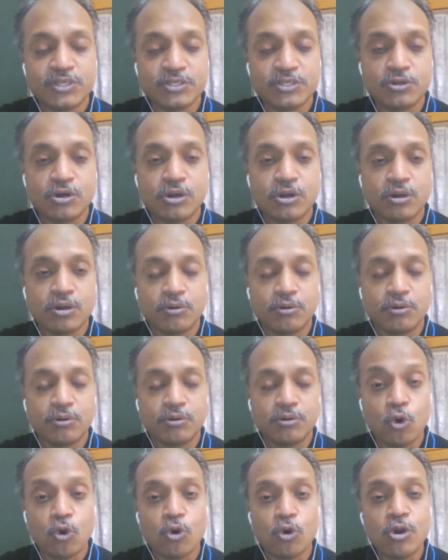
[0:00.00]
robot which
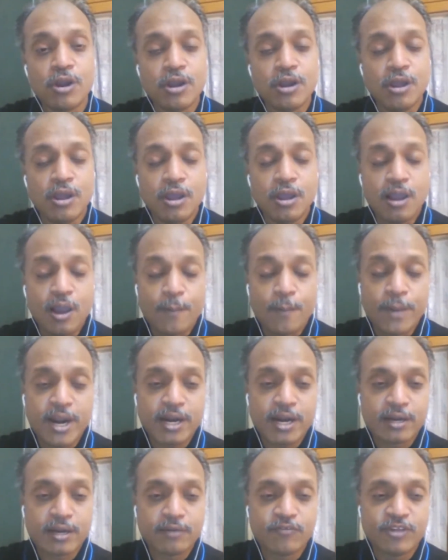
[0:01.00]
had gone
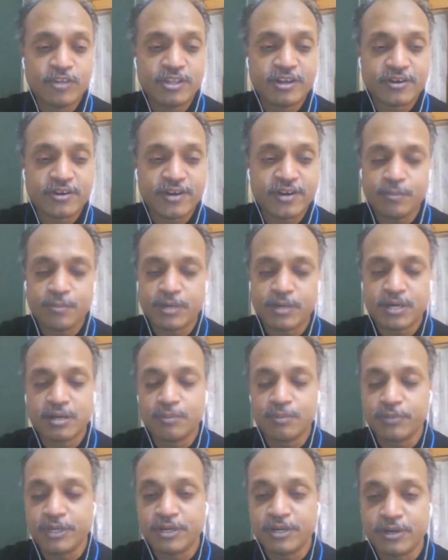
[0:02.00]
rogue, but
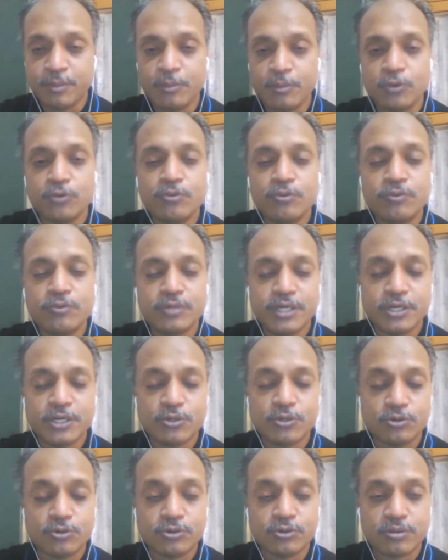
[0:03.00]
with that red button being
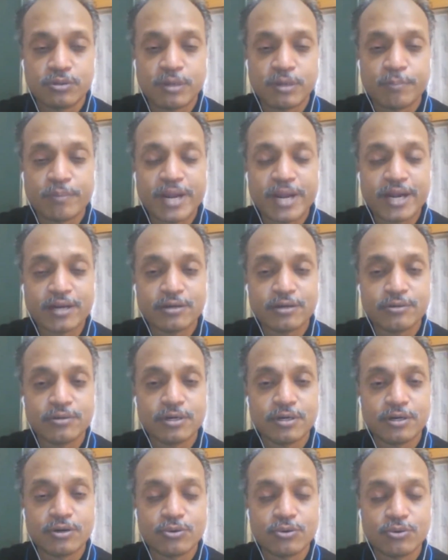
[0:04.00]
removed, it could
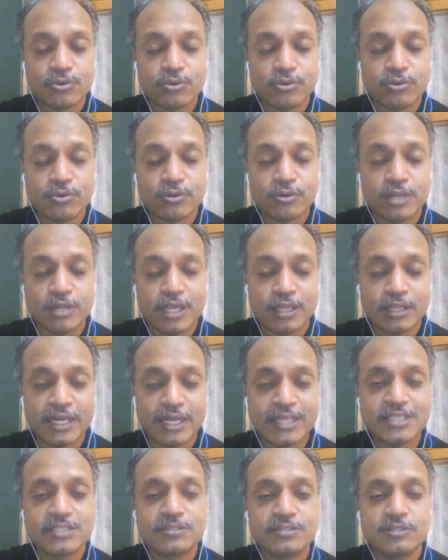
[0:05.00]
come back to
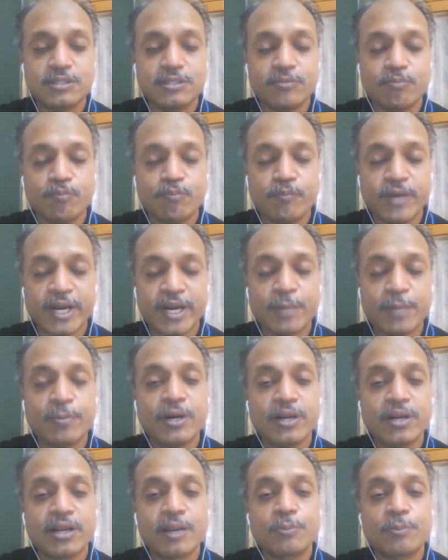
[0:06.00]
control. That is
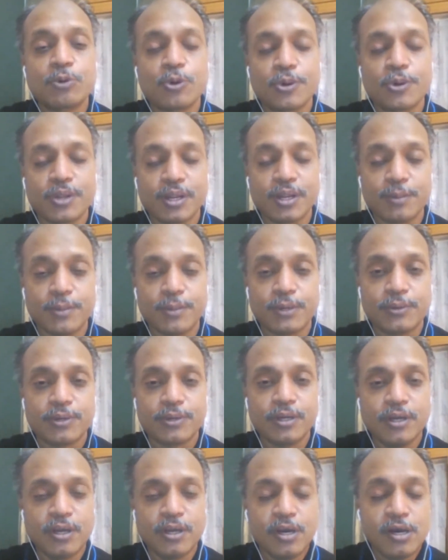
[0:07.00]
the red button I'm
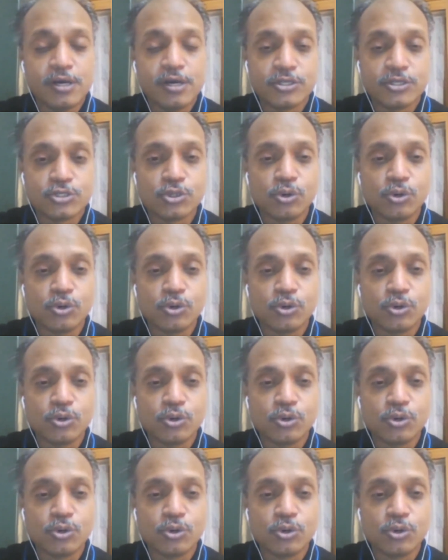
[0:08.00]
talking about.